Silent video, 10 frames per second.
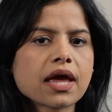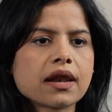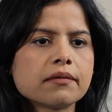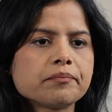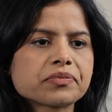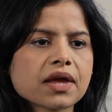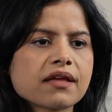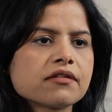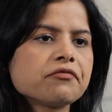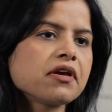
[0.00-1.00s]
and
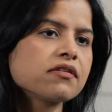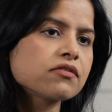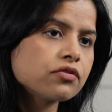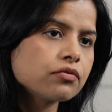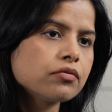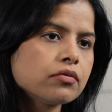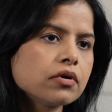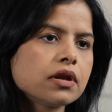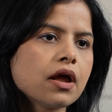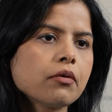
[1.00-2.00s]
as the Phase 2
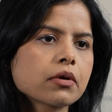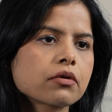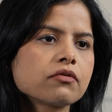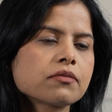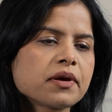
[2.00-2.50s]
now accrues,